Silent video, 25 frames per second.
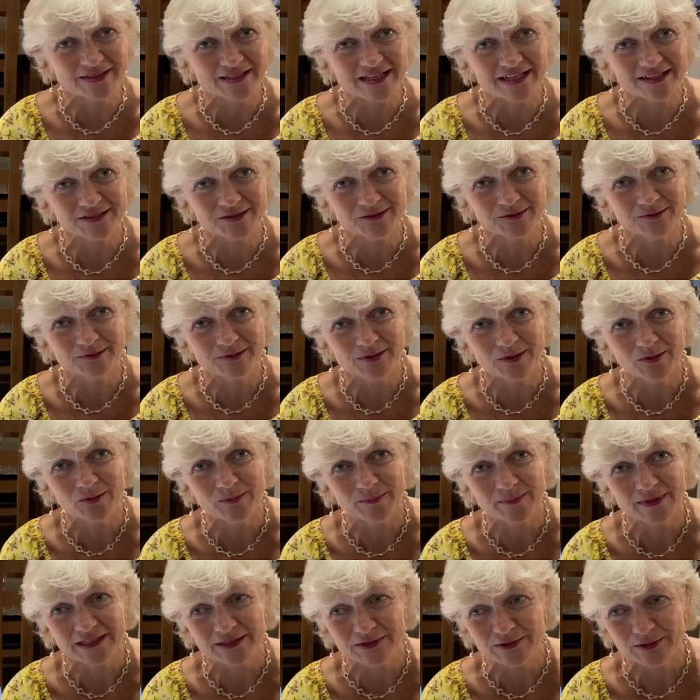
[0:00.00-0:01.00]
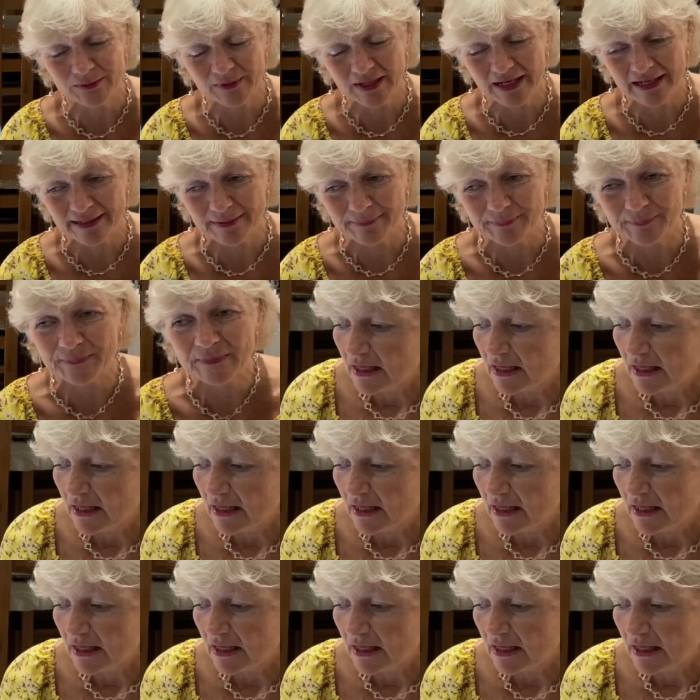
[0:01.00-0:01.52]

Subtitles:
I don't normally, do I?